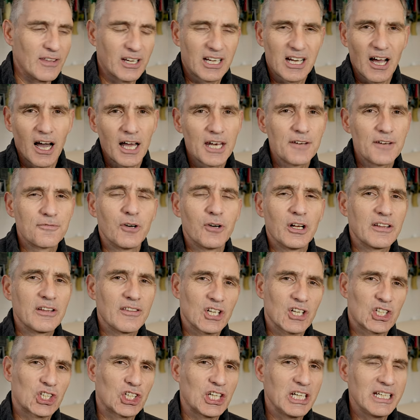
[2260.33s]
the kind of running
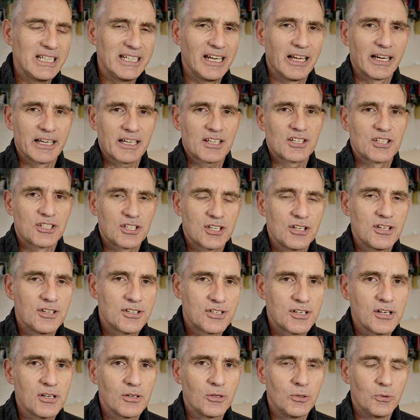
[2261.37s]
that she likes to
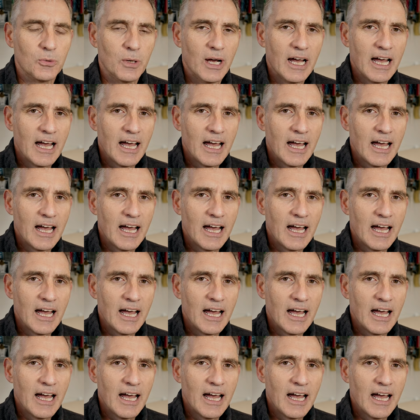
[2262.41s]
do.